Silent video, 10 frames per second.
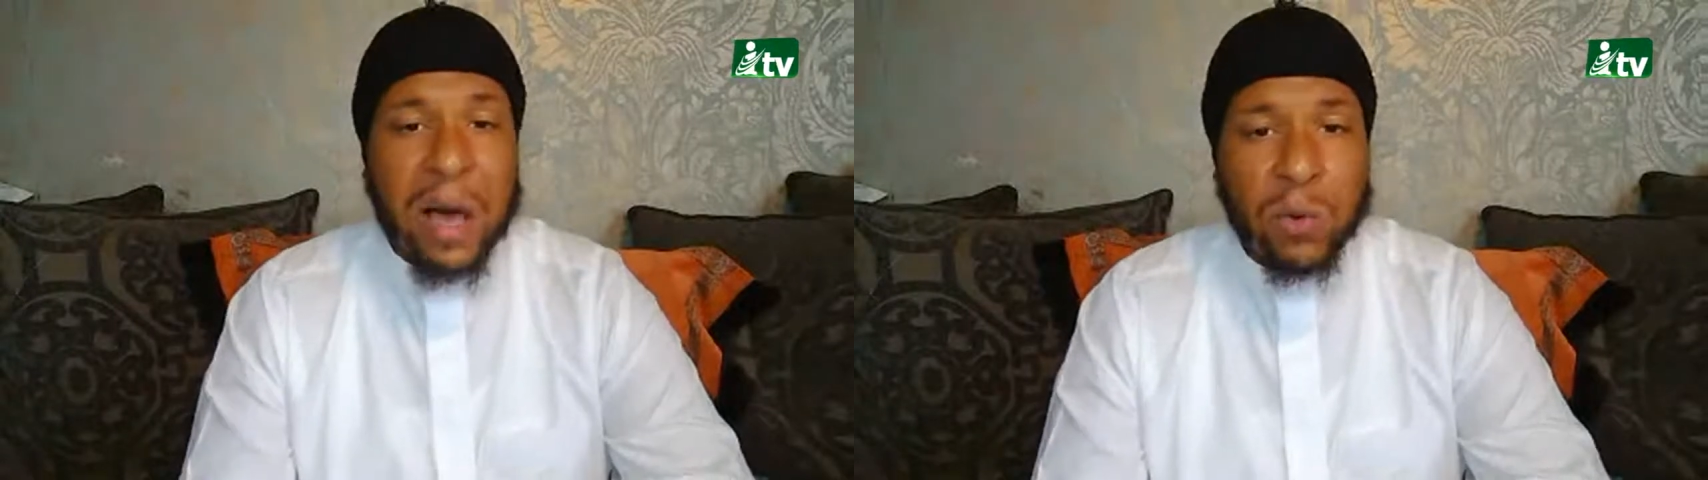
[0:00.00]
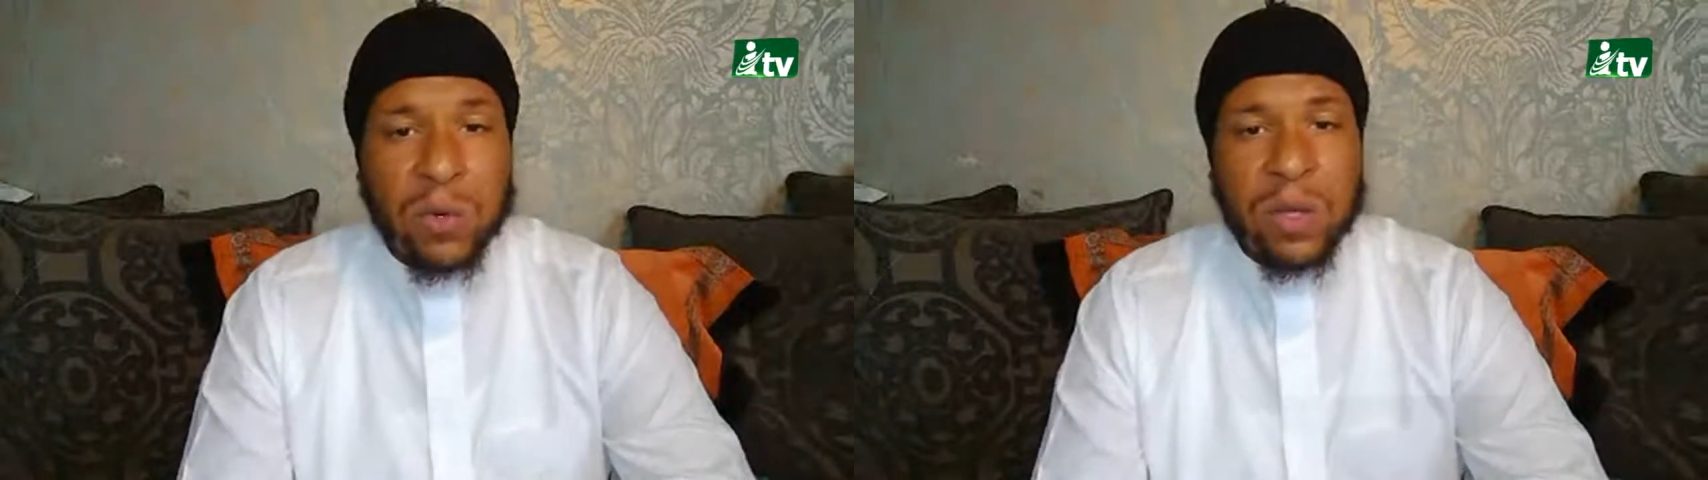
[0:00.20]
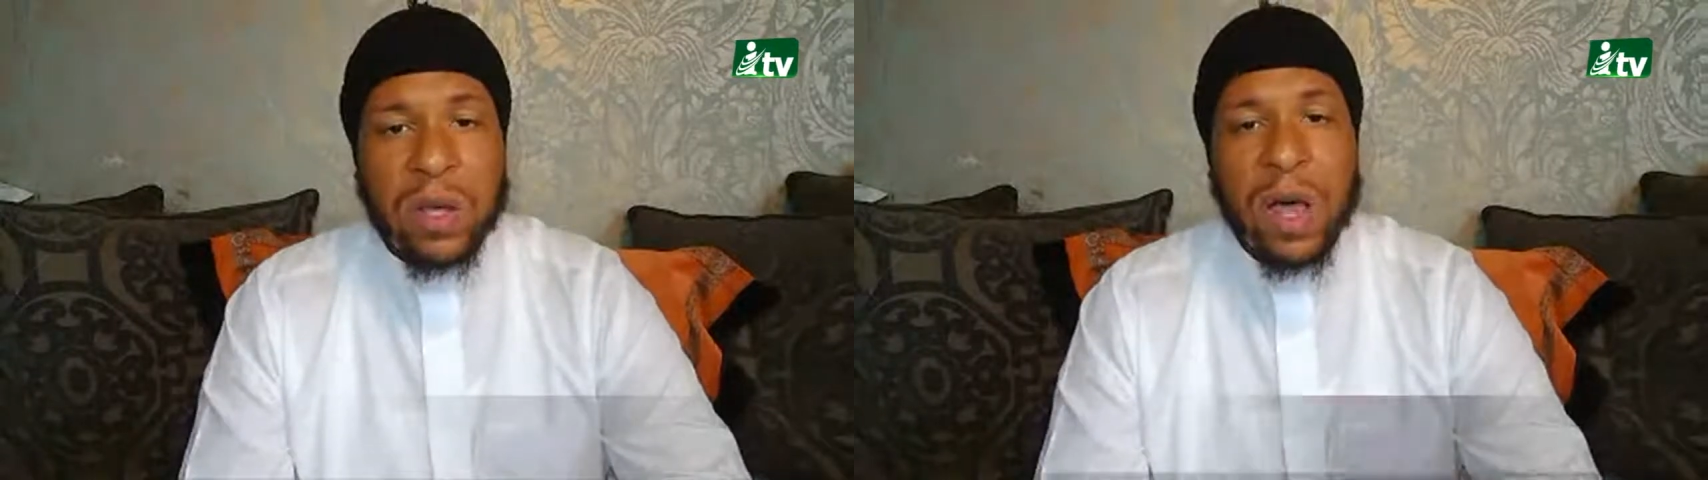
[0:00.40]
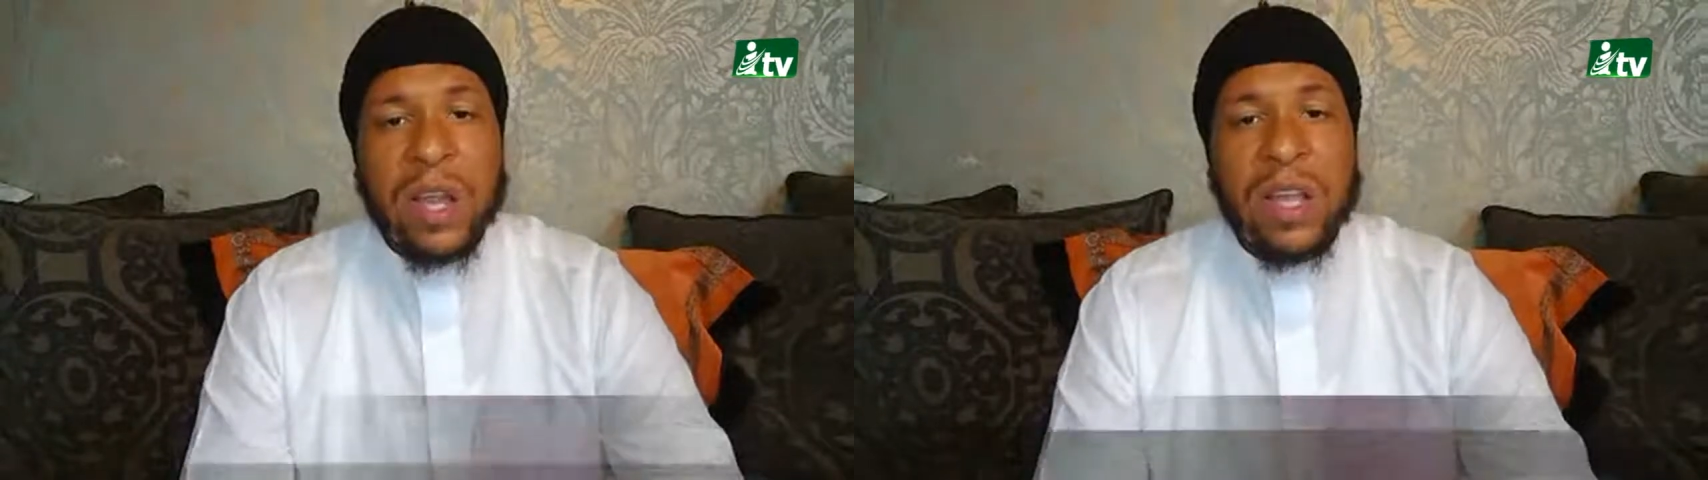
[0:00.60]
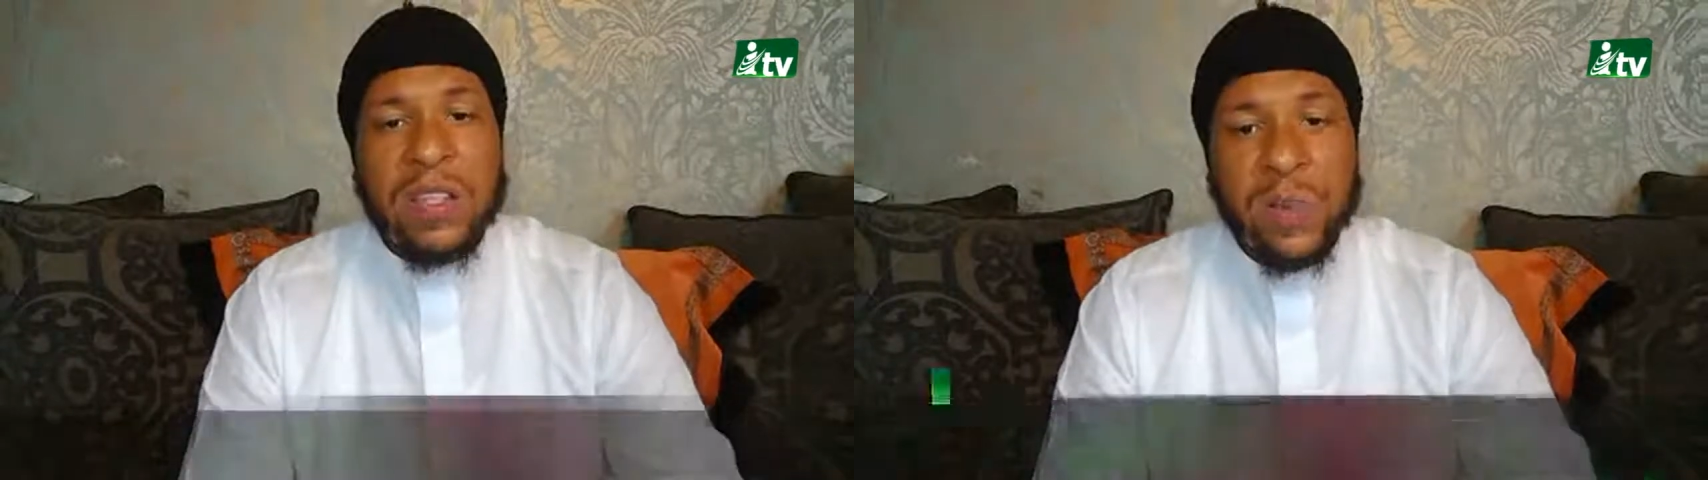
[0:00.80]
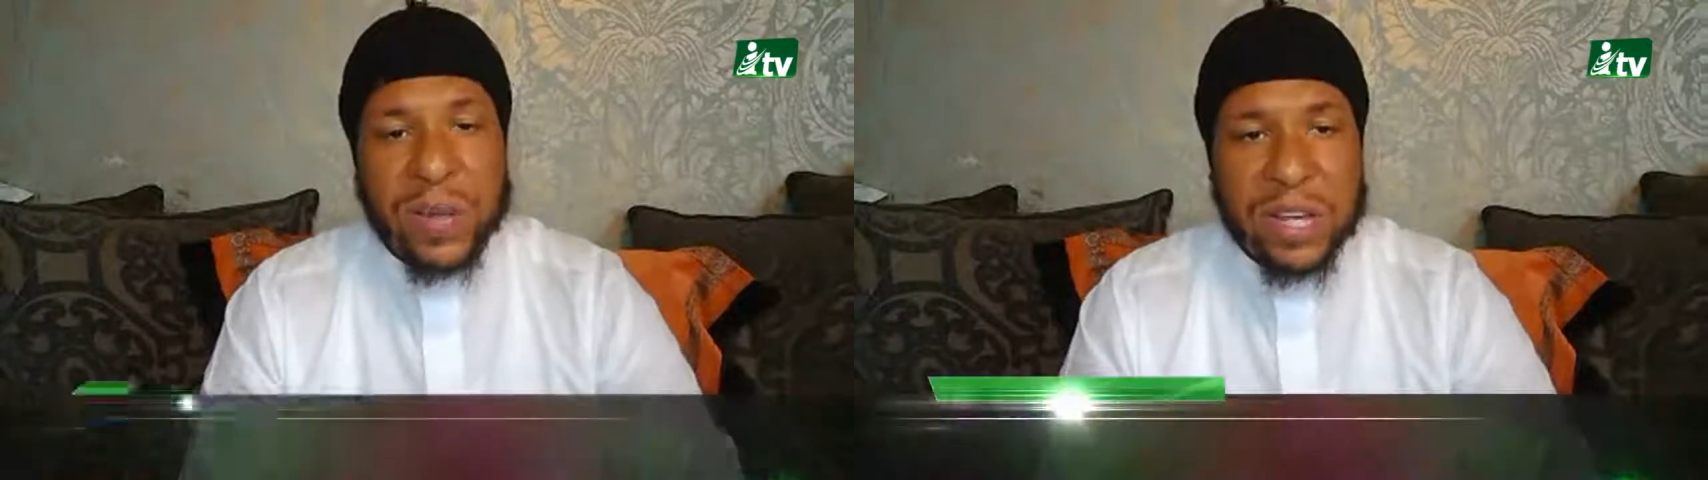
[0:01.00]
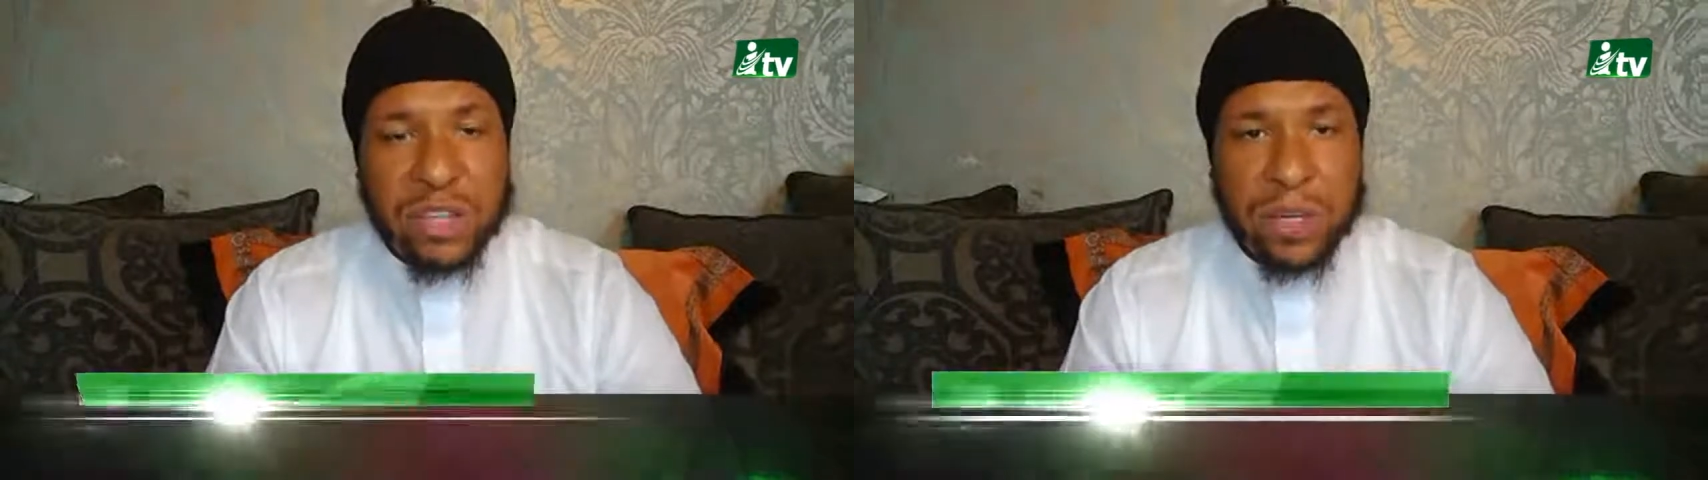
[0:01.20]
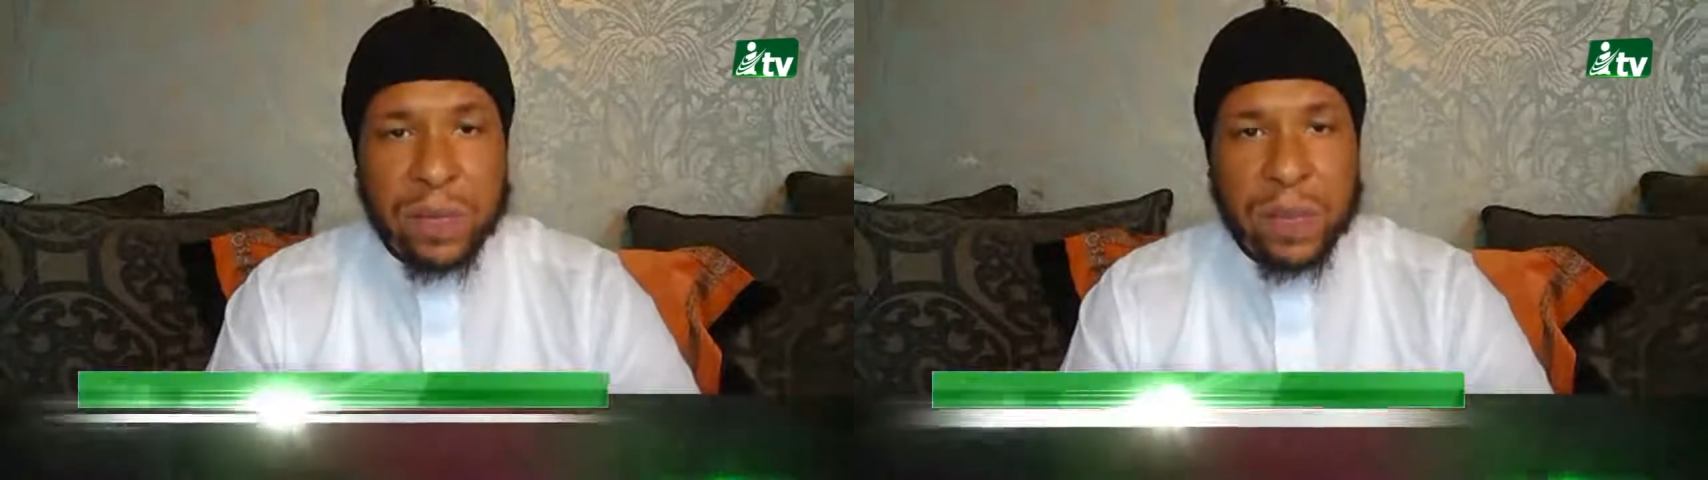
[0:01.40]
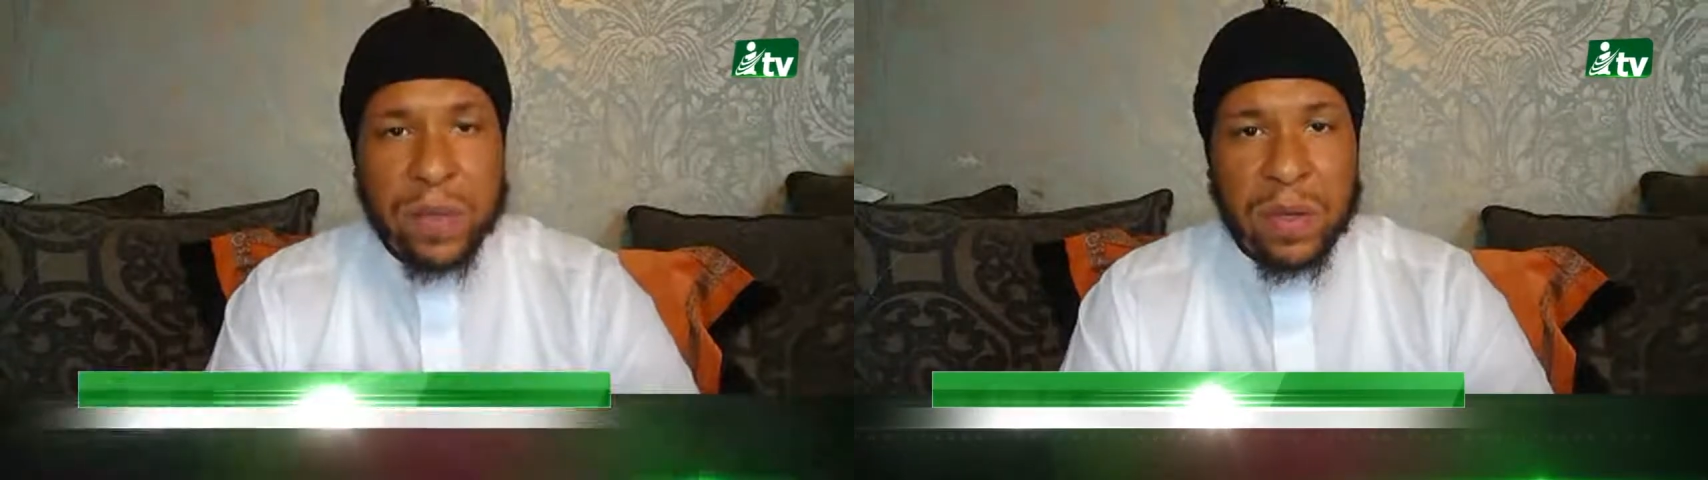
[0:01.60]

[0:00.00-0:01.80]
out Allah's pleasure,